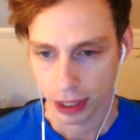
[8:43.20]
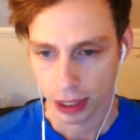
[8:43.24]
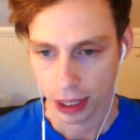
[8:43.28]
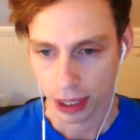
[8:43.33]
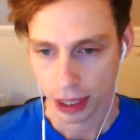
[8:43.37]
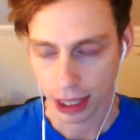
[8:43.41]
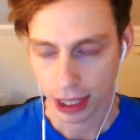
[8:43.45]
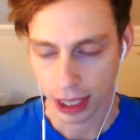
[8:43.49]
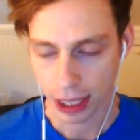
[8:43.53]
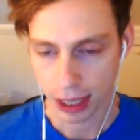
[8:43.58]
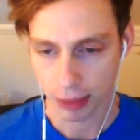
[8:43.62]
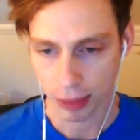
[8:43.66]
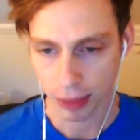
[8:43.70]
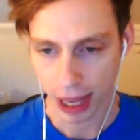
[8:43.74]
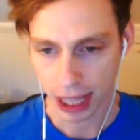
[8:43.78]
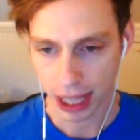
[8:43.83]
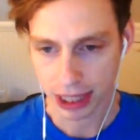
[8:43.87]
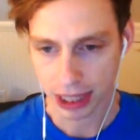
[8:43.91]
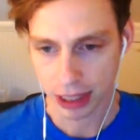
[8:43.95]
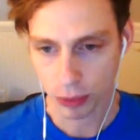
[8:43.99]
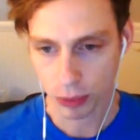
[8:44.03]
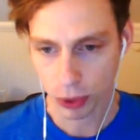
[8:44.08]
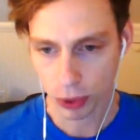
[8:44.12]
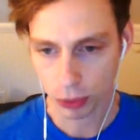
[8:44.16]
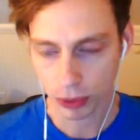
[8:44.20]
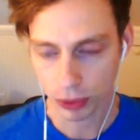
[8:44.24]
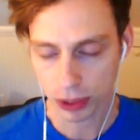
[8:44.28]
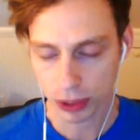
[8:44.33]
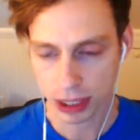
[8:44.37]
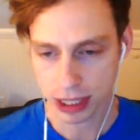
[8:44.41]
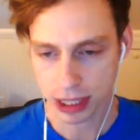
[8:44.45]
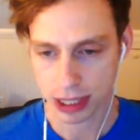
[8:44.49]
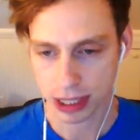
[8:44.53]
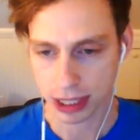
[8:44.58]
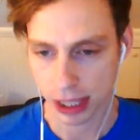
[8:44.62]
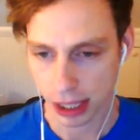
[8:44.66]
Um, and then we'll
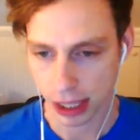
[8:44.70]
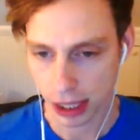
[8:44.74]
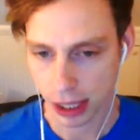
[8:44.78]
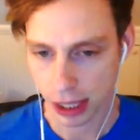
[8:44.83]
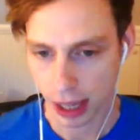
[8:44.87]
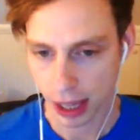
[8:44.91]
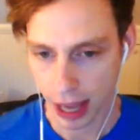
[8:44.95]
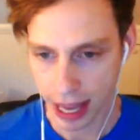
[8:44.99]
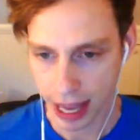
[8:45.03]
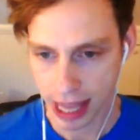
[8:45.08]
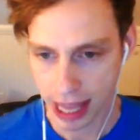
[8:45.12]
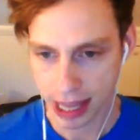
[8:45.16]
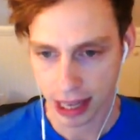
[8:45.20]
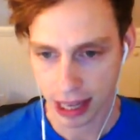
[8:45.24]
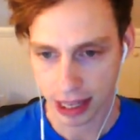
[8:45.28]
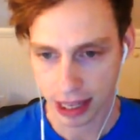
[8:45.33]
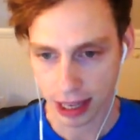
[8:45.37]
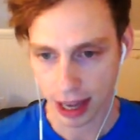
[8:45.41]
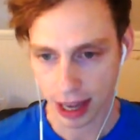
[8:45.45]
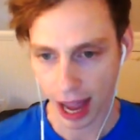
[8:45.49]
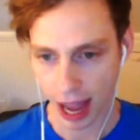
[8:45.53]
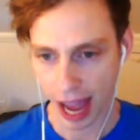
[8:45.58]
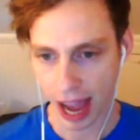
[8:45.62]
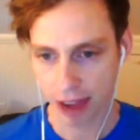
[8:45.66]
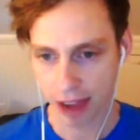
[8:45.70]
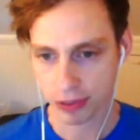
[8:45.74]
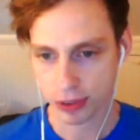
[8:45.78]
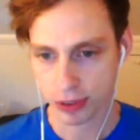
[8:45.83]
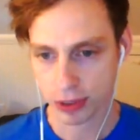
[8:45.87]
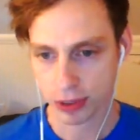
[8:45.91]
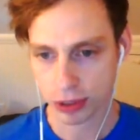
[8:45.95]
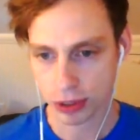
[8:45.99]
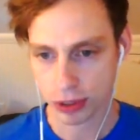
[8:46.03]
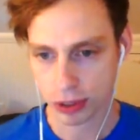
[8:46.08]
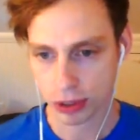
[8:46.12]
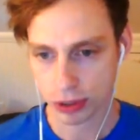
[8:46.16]
release it. And
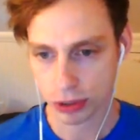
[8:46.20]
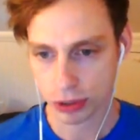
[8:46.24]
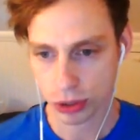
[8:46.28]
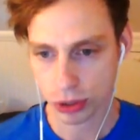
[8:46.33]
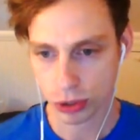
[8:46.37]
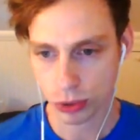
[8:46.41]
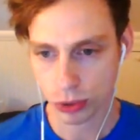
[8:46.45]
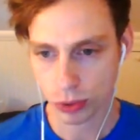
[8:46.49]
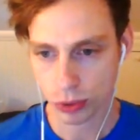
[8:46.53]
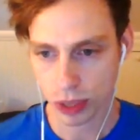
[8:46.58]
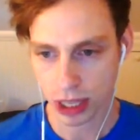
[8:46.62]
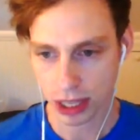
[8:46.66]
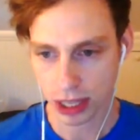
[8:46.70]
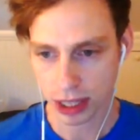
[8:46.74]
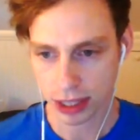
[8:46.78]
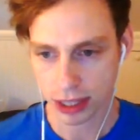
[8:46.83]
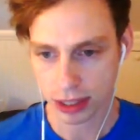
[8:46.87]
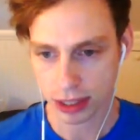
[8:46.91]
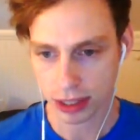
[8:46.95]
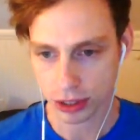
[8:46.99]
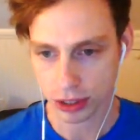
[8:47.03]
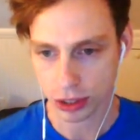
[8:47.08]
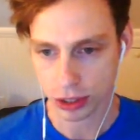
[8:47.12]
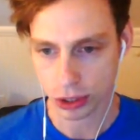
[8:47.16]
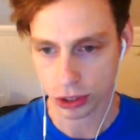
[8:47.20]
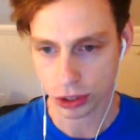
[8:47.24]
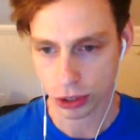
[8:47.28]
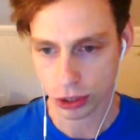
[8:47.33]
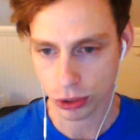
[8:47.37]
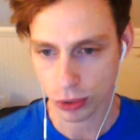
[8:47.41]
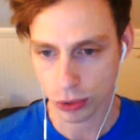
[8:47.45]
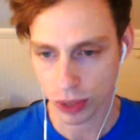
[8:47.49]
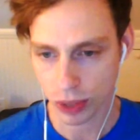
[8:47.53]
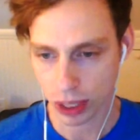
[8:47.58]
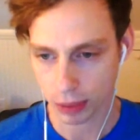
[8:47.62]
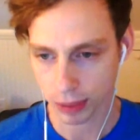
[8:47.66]
after two weeks, there's a
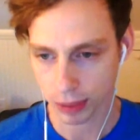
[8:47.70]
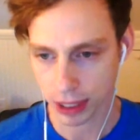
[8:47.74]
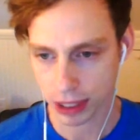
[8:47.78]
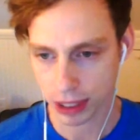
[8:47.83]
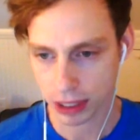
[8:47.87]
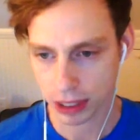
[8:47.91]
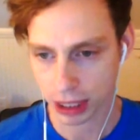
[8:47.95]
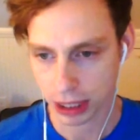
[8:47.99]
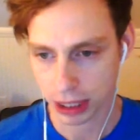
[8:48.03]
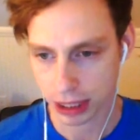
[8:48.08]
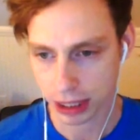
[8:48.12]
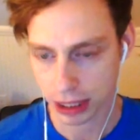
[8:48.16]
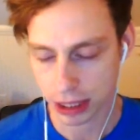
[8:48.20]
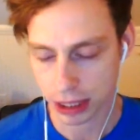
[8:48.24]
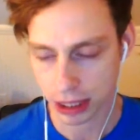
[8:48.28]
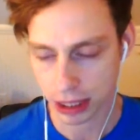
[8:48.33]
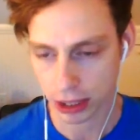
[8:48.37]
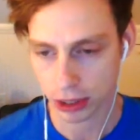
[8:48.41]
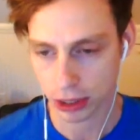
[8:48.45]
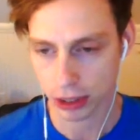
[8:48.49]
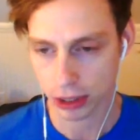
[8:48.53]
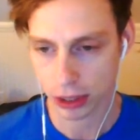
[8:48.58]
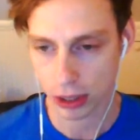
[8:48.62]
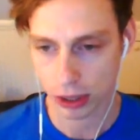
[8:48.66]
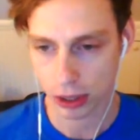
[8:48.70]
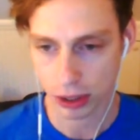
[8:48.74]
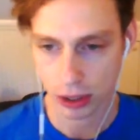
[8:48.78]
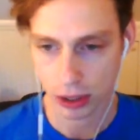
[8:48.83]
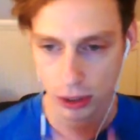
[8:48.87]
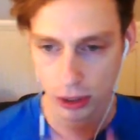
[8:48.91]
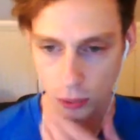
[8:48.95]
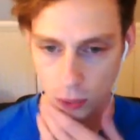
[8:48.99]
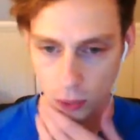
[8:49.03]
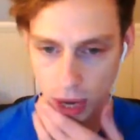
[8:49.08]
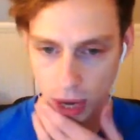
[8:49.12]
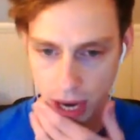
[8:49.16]
two week period in here
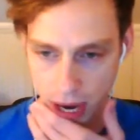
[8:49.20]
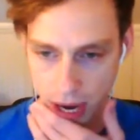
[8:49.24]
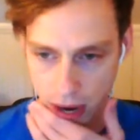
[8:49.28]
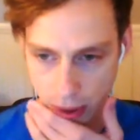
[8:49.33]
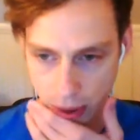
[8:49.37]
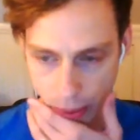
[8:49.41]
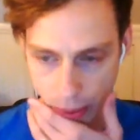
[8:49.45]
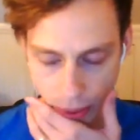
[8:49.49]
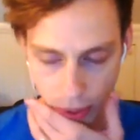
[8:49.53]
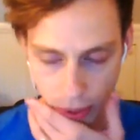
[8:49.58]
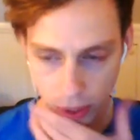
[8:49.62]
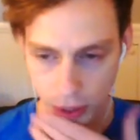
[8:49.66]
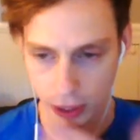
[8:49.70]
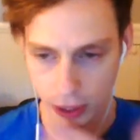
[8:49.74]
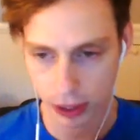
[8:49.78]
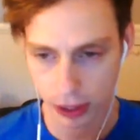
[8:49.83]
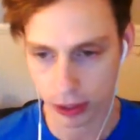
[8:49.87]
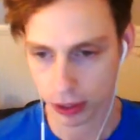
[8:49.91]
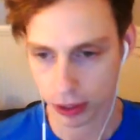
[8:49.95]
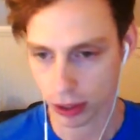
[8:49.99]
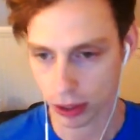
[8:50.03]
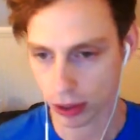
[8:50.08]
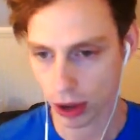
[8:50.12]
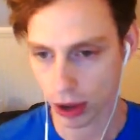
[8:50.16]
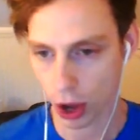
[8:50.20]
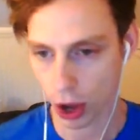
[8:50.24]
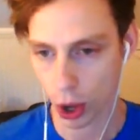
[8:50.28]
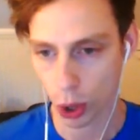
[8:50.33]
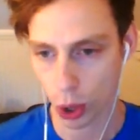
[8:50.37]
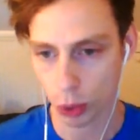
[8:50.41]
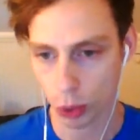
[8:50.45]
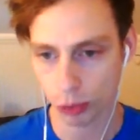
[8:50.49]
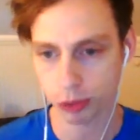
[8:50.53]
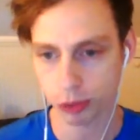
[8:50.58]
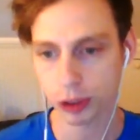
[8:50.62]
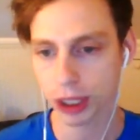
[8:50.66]
where
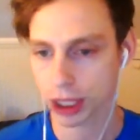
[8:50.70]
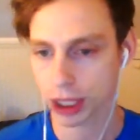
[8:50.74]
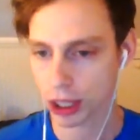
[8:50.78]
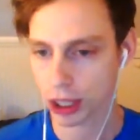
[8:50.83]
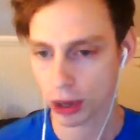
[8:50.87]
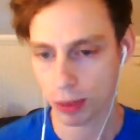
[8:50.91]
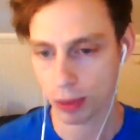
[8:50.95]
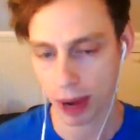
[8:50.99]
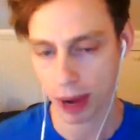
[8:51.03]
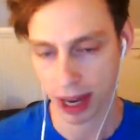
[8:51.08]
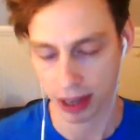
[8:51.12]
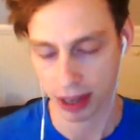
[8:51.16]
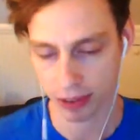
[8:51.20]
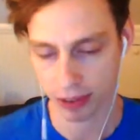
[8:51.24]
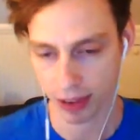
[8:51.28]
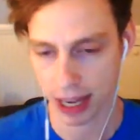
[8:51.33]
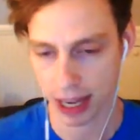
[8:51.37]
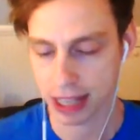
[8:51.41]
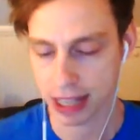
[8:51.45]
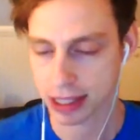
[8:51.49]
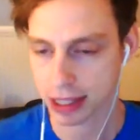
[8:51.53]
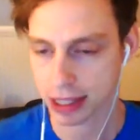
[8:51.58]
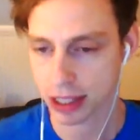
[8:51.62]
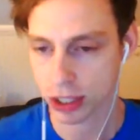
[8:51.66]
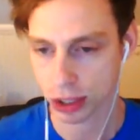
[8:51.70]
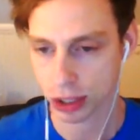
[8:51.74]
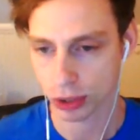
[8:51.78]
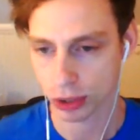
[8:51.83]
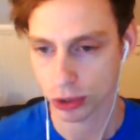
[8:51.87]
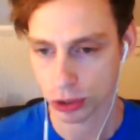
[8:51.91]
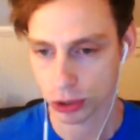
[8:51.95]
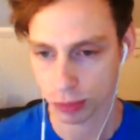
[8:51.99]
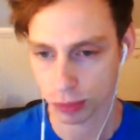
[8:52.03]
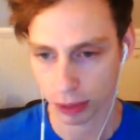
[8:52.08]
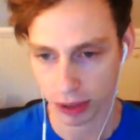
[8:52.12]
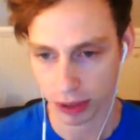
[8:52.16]
Hopefully, nobody finds
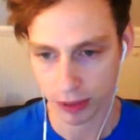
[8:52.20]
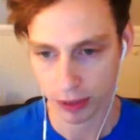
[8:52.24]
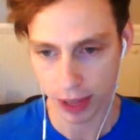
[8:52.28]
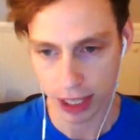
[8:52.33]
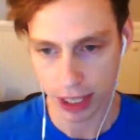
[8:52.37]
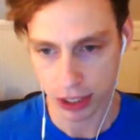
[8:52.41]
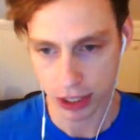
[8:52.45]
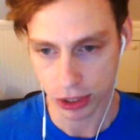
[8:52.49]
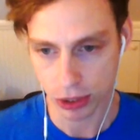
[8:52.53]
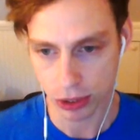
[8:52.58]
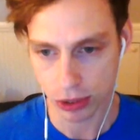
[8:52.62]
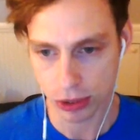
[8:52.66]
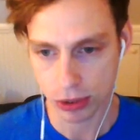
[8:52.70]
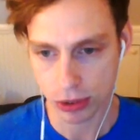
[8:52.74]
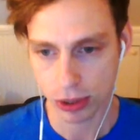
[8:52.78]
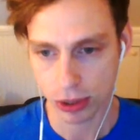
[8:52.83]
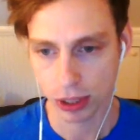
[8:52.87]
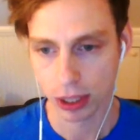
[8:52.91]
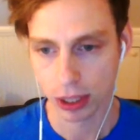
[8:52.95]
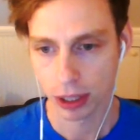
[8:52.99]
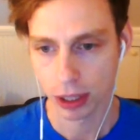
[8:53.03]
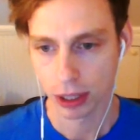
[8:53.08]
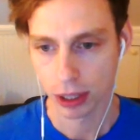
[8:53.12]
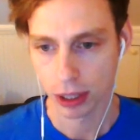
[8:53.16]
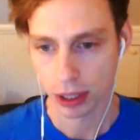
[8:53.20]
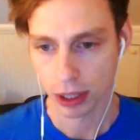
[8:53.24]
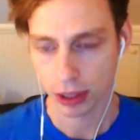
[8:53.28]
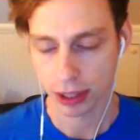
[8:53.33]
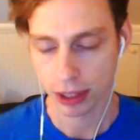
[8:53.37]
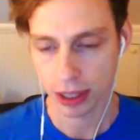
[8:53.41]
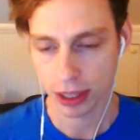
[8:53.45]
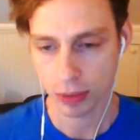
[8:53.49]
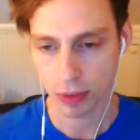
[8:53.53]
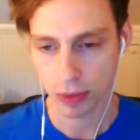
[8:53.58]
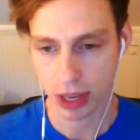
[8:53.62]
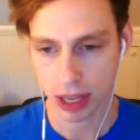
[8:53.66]
issues. But if they do,
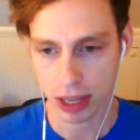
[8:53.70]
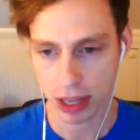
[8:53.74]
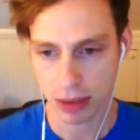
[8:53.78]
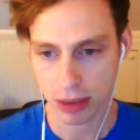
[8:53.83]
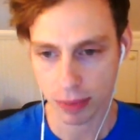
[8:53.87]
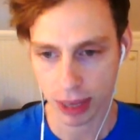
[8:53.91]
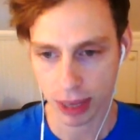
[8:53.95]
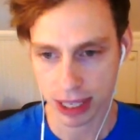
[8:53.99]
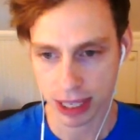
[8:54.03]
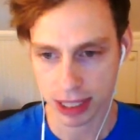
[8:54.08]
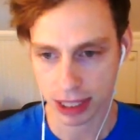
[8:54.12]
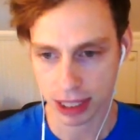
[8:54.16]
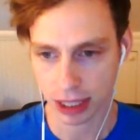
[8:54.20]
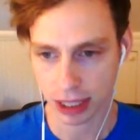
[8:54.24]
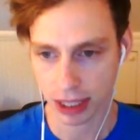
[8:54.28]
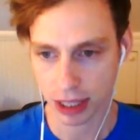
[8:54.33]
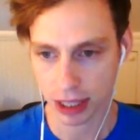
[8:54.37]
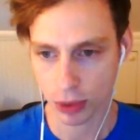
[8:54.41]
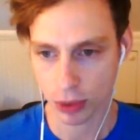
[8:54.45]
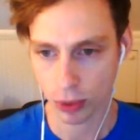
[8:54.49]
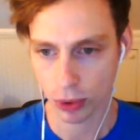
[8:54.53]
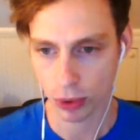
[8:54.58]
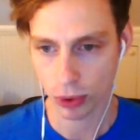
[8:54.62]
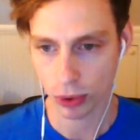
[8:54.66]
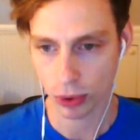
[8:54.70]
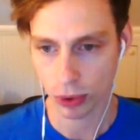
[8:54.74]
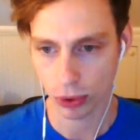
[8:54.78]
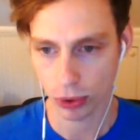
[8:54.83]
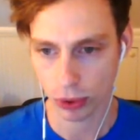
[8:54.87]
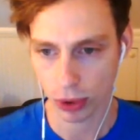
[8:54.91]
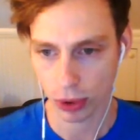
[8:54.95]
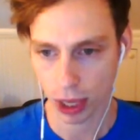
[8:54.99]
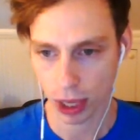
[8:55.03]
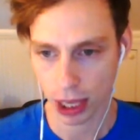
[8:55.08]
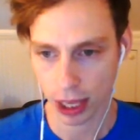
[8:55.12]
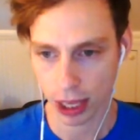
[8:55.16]
then we basically
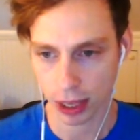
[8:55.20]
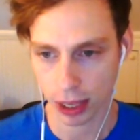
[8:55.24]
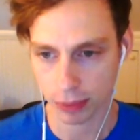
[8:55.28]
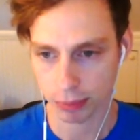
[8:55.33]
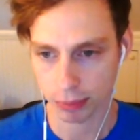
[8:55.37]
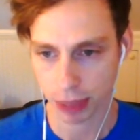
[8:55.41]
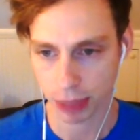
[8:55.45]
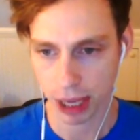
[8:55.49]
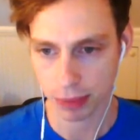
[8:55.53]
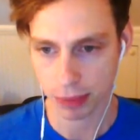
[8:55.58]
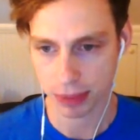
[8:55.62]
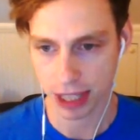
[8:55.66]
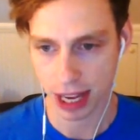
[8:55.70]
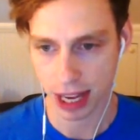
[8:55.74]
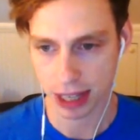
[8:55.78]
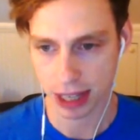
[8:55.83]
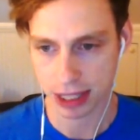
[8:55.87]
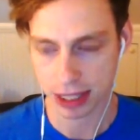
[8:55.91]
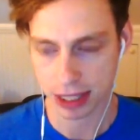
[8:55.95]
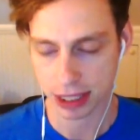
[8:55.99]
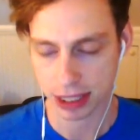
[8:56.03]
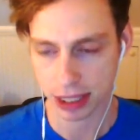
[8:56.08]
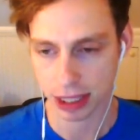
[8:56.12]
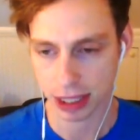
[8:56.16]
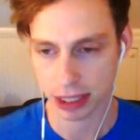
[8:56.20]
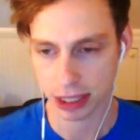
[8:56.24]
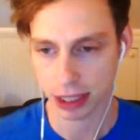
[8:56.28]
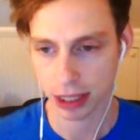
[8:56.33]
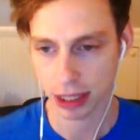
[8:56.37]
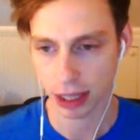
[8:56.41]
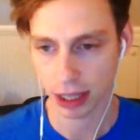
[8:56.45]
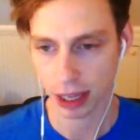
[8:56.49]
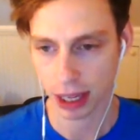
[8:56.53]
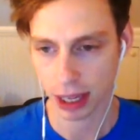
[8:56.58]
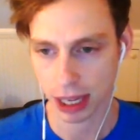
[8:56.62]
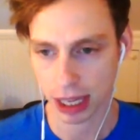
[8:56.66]
will uh, bump testing
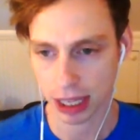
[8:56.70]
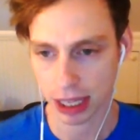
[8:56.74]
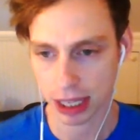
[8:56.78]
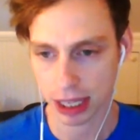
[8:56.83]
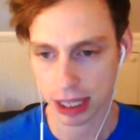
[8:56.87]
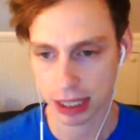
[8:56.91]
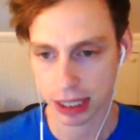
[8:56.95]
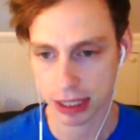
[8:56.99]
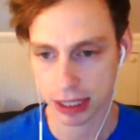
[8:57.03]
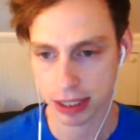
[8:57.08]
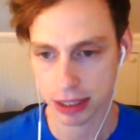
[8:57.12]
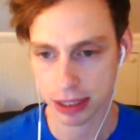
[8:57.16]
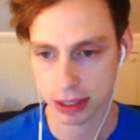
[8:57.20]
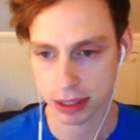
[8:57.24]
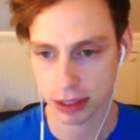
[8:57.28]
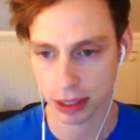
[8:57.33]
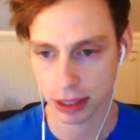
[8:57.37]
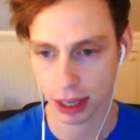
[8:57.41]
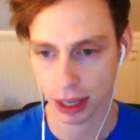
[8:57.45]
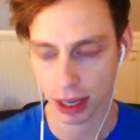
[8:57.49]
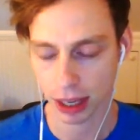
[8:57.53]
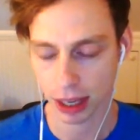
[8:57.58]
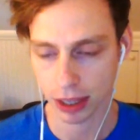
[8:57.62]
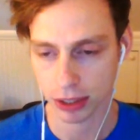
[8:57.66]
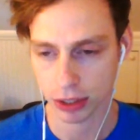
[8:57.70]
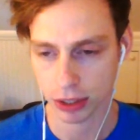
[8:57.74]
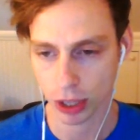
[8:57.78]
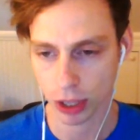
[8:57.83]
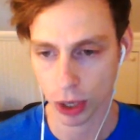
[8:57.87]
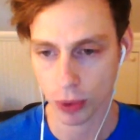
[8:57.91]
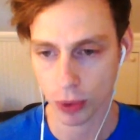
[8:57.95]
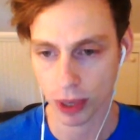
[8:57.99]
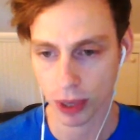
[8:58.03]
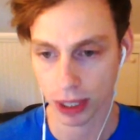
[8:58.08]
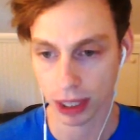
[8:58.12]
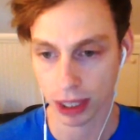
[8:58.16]
and and
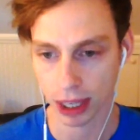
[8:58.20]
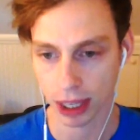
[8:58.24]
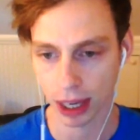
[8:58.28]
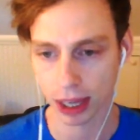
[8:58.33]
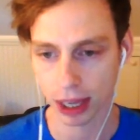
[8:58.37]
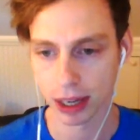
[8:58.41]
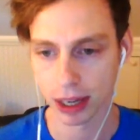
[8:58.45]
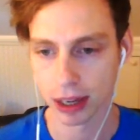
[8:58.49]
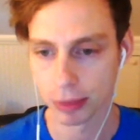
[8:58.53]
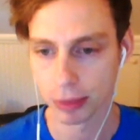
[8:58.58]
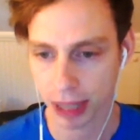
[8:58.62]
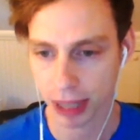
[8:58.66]
go again.